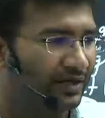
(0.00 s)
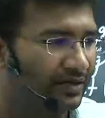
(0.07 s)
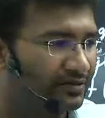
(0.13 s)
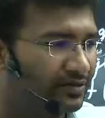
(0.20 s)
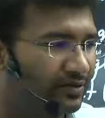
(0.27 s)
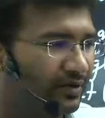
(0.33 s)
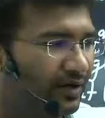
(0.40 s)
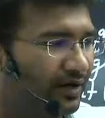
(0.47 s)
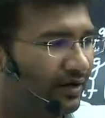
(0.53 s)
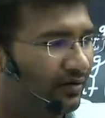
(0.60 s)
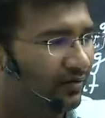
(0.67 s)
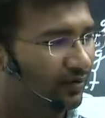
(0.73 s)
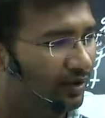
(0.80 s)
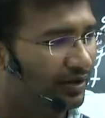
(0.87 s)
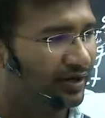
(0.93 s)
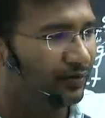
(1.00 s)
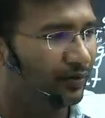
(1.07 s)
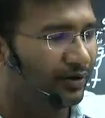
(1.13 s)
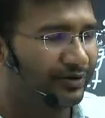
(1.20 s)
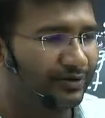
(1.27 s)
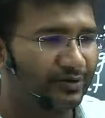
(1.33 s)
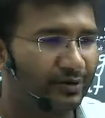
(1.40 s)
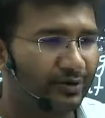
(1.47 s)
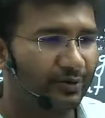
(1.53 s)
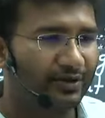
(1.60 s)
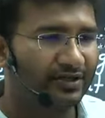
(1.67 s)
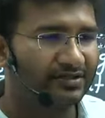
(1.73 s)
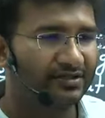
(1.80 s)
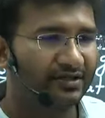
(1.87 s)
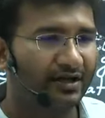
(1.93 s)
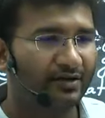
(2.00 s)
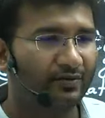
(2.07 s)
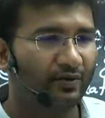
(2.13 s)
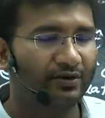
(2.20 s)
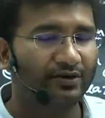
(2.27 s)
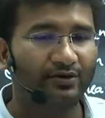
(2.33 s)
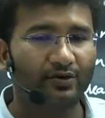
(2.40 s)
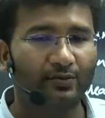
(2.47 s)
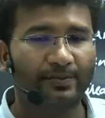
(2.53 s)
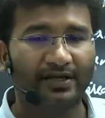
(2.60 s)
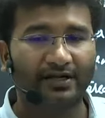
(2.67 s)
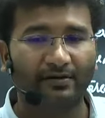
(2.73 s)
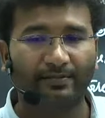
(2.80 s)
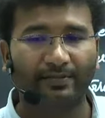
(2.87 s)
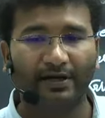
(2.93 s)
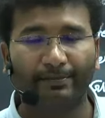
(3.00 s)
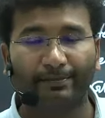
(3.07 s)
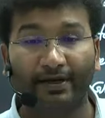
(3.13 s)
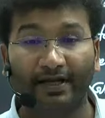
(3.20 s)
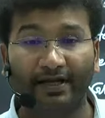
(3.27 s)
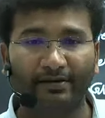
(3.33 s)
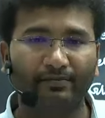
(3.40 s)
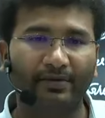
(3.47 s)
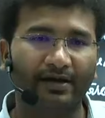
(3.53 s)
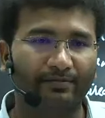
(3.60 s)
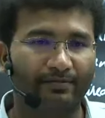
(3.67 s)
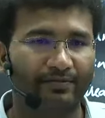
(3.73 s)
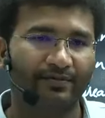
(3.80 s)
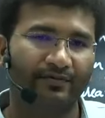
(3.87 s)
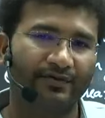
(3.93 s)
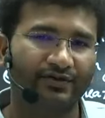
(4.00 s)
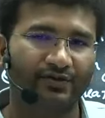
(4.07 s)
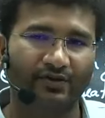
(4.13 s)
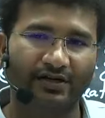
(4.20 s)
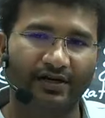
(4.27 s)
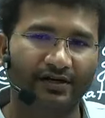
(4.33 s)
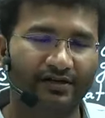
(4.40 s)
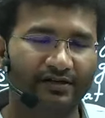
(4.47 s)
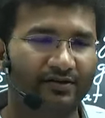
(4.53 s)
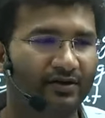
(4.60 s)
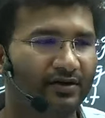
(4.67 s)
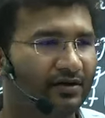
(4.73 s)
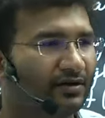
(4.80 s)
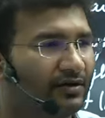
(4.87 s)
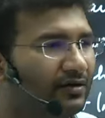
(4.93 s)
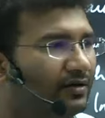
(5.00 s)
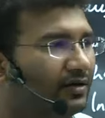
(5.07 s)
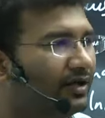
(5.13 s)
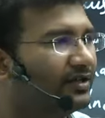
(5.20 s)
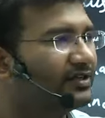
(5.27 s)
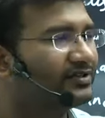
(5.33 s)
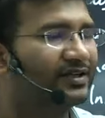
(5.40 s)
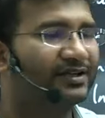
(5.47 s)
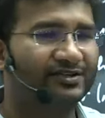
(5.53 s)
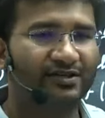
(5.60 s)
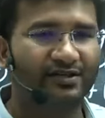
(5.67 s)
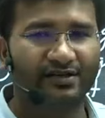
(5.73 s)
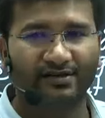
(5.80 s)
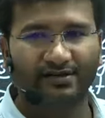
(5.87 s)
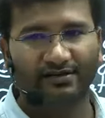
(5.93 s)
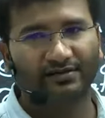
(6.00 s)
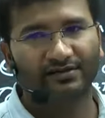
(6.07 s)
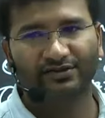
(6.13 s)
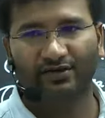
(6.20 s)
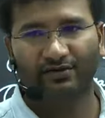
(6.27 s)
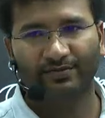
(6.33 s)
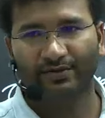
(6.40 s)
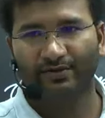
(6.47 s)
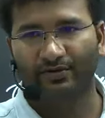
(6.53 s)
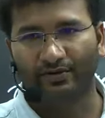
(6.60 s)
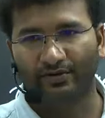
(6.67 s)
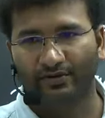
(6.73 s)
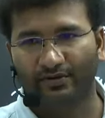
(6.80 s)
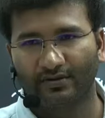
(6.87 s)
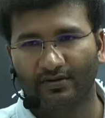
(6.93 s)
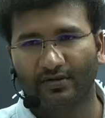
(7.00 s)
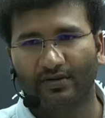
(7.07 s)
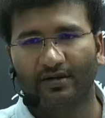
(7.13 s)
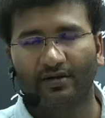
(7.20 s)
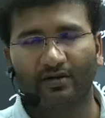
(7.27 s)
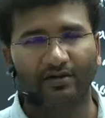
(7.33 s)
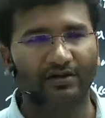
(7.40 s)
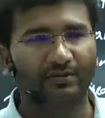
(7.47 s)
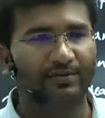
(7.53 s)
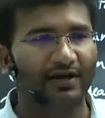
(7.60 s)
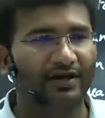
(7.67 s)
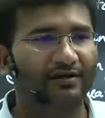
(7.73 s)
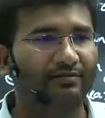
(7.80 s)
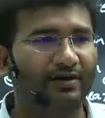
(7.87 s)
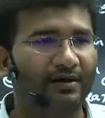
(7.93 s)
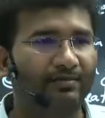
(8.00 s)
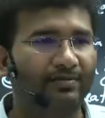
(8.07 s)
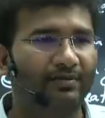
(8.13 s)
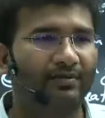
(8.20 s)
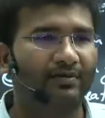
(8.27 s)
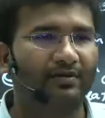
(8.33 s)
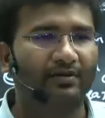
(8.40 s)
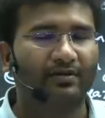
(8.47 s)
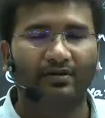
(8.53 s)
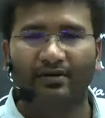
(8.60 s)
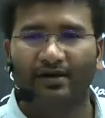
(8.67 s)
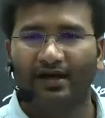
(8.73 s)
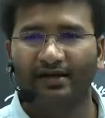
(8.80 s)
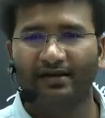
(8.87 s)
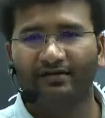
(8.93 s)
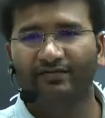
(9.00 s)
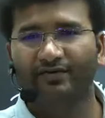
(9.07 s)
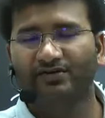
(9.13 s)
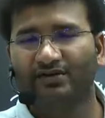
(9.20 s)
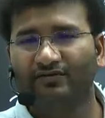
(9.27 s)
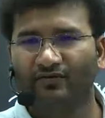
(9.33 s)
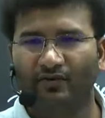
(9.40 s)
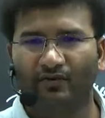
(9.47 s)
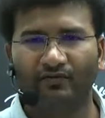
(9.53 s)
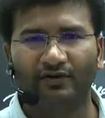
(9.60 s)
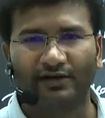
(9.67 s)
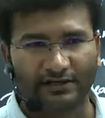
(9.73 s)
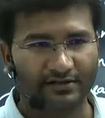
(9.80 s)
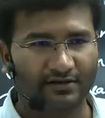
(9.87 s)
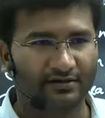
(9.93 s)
So, what I want you to do is, I want you to pick up a plain map, which you will get in your any stationery shop you go. On the plain map, I'll give you some homework.